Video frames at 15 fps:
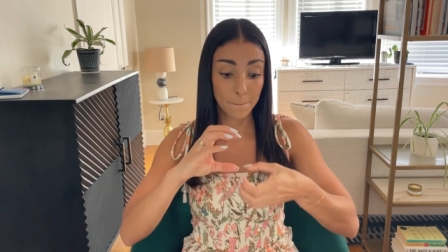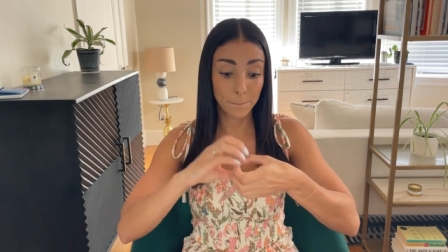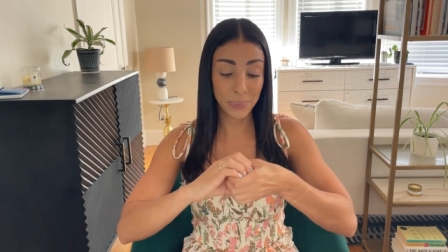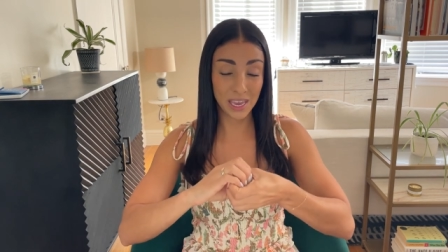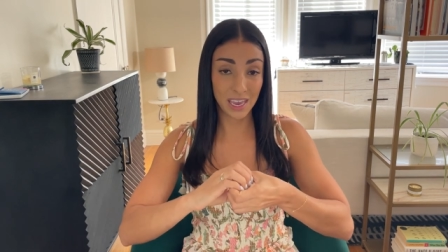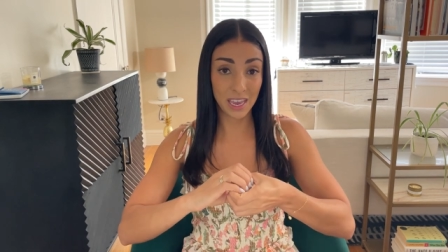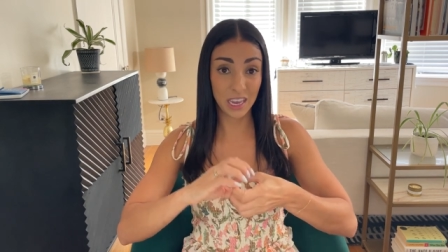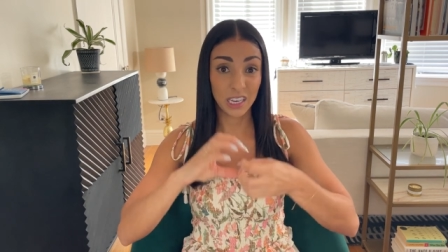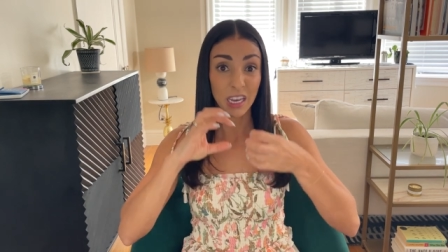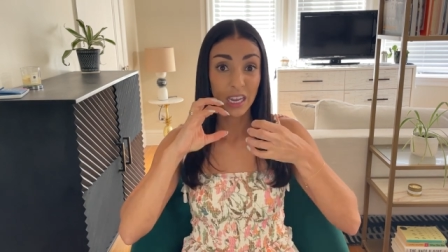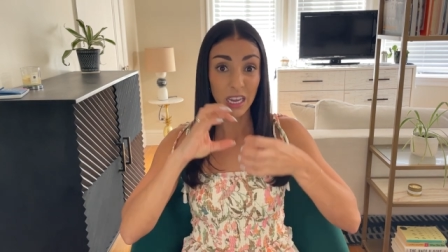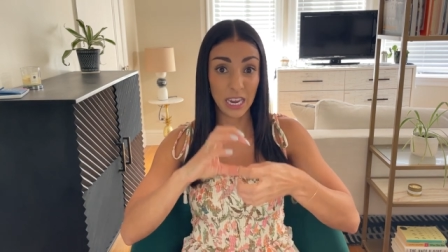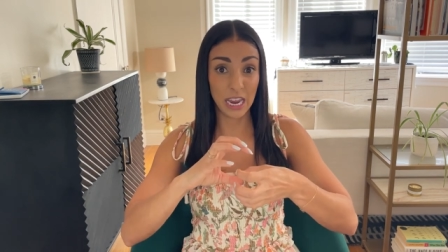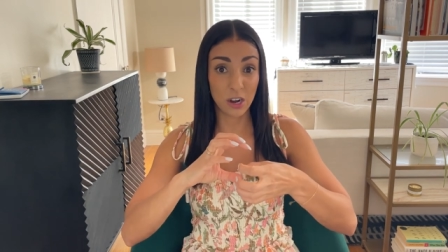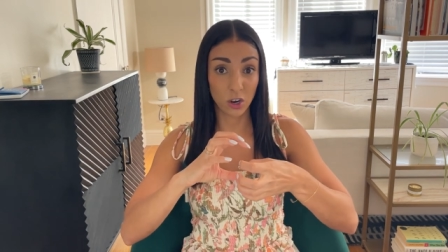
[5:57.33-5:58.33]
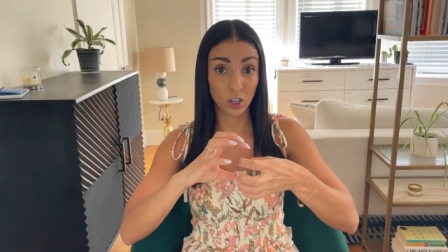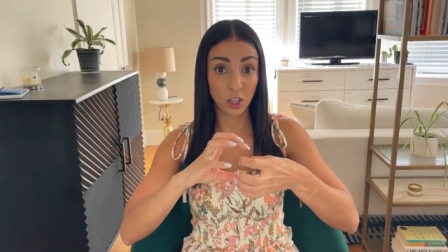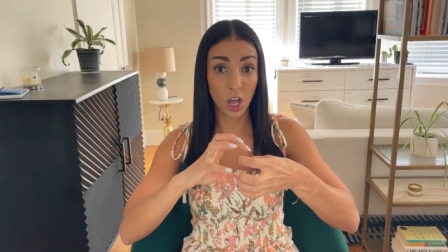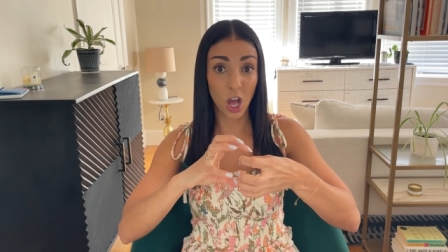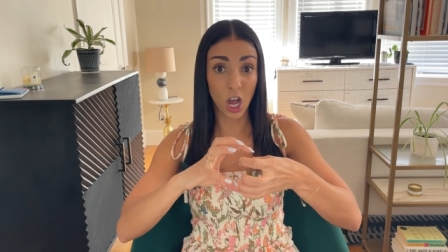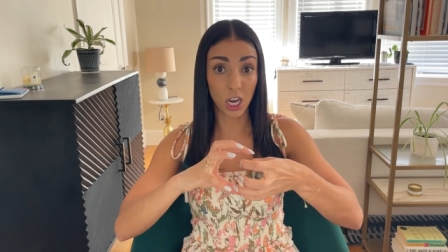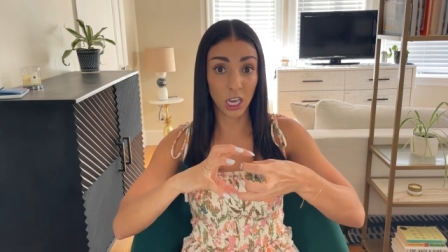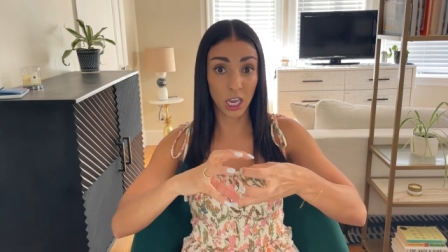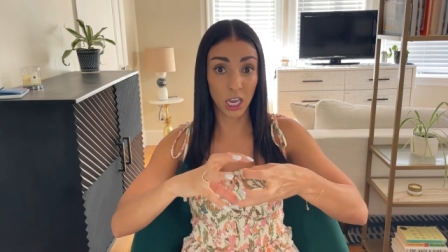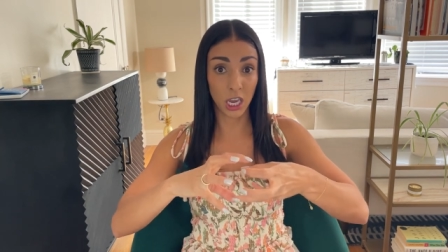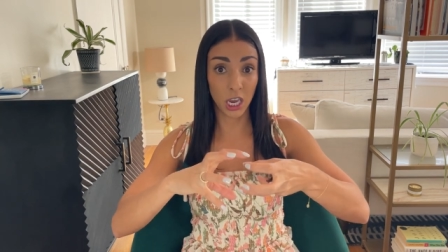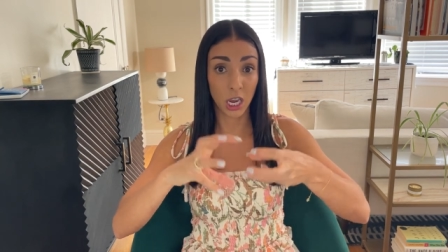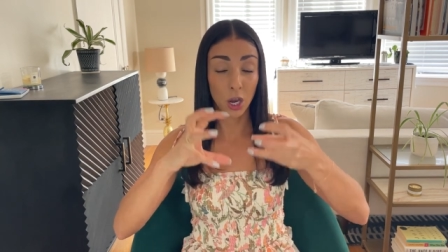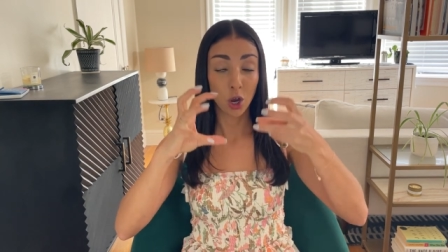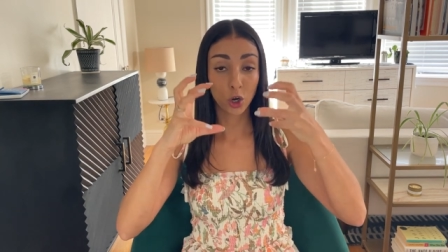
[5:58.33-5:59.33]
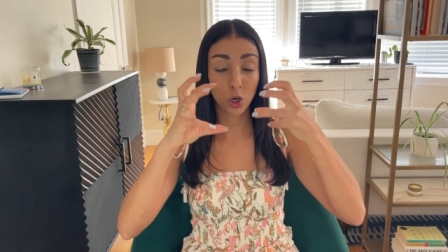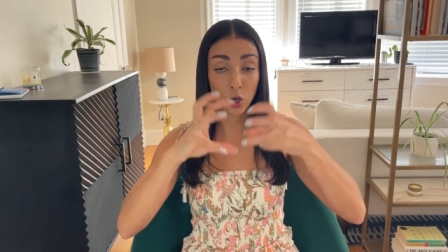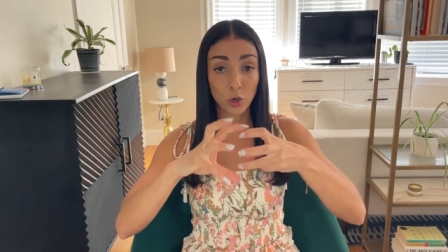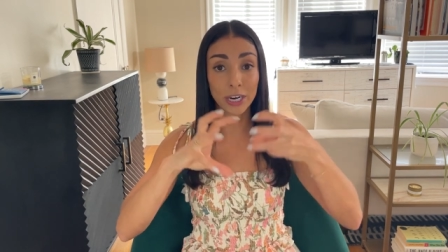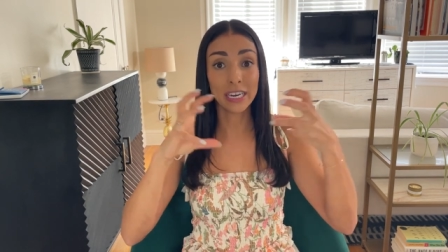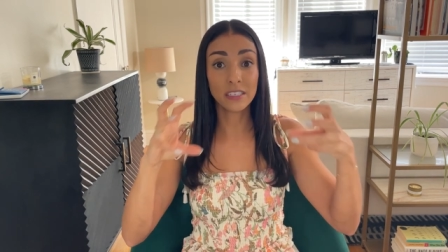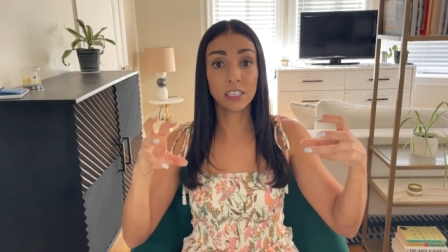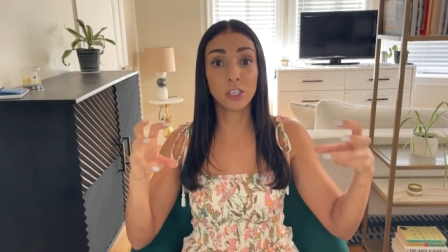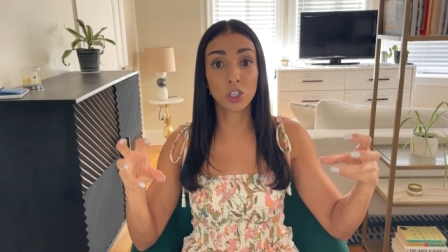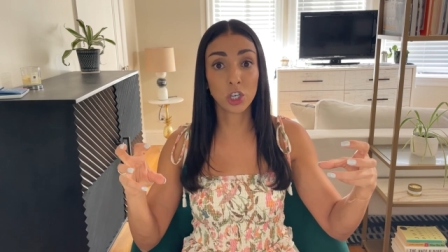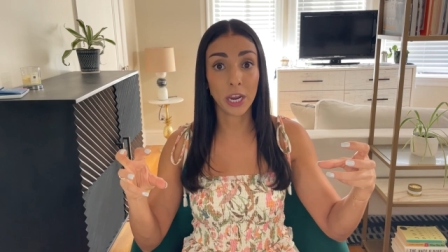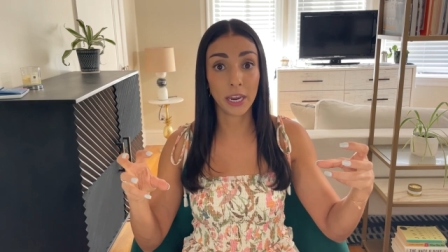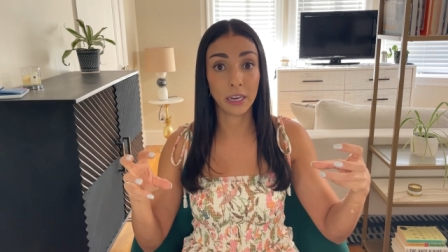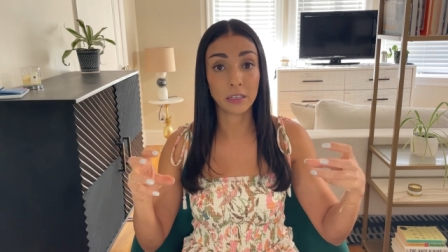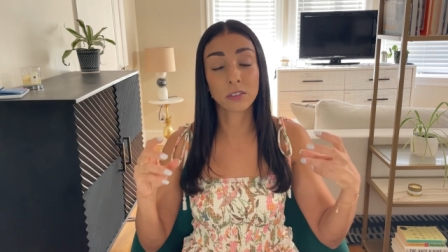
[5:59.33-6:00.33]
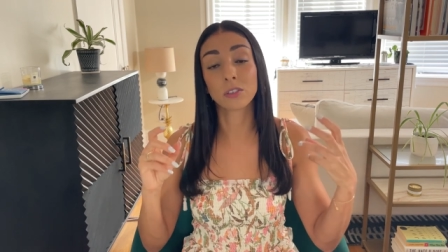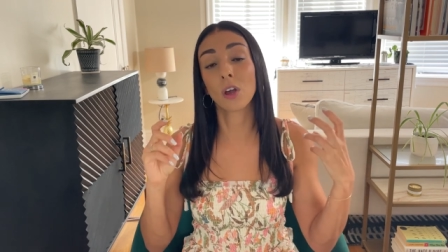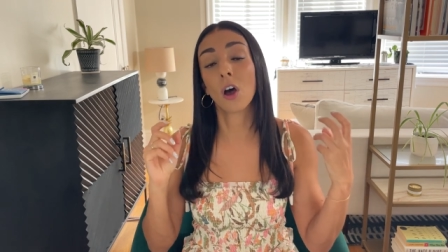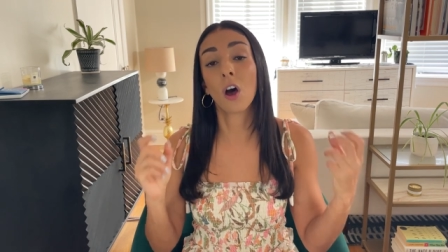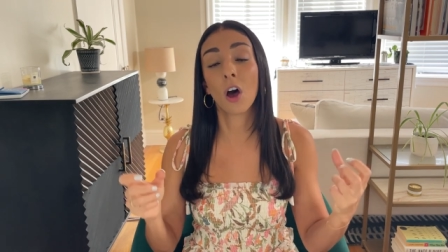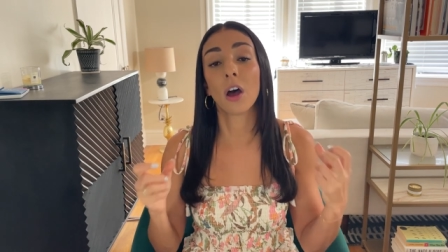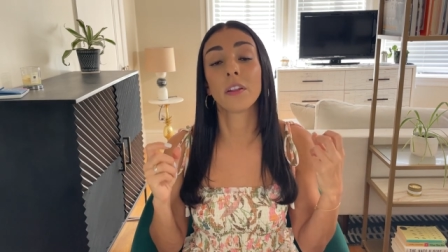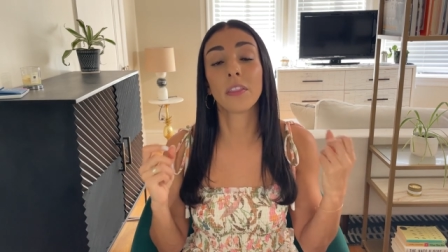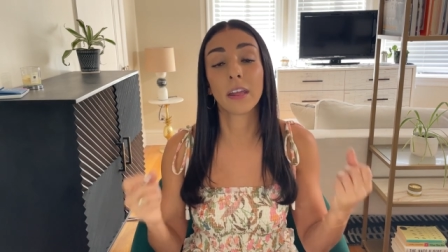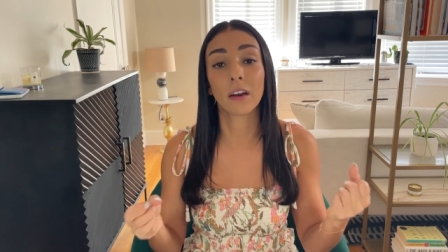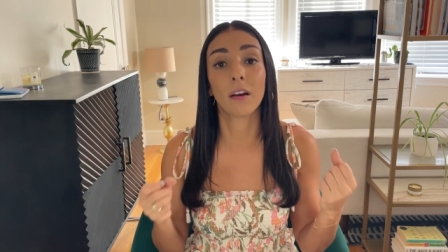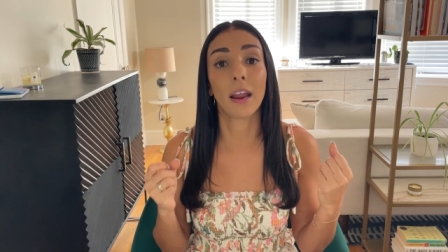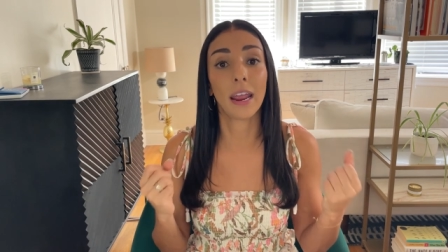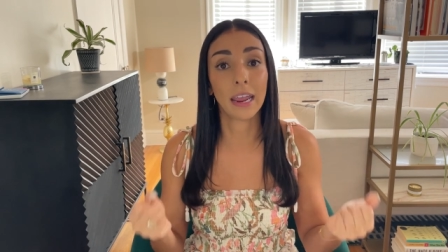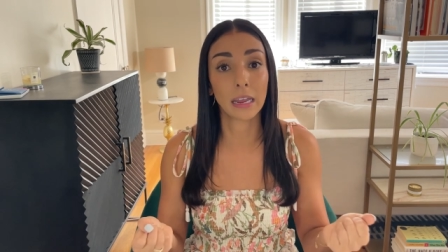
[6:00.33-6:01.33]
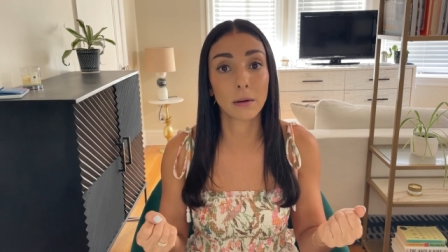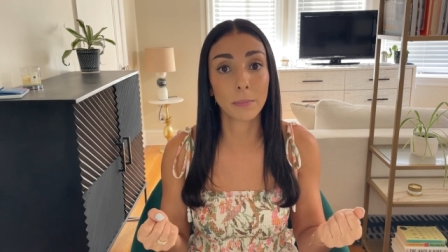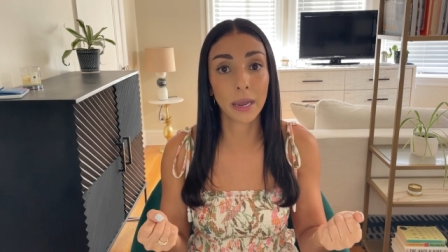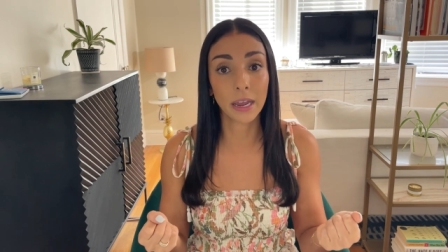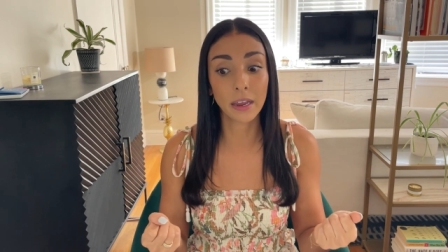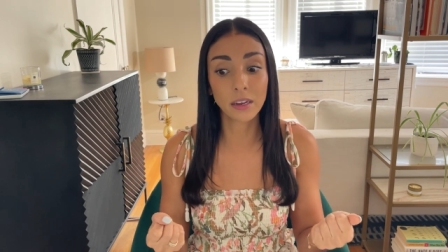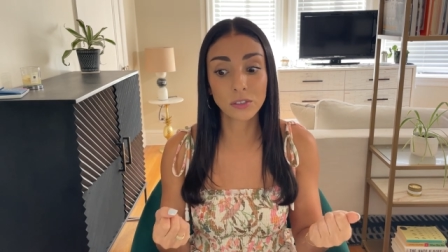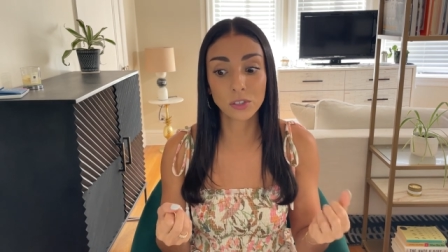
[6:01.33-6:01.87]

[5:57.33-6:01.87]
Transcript: big interlocking crazy chains on their handbags.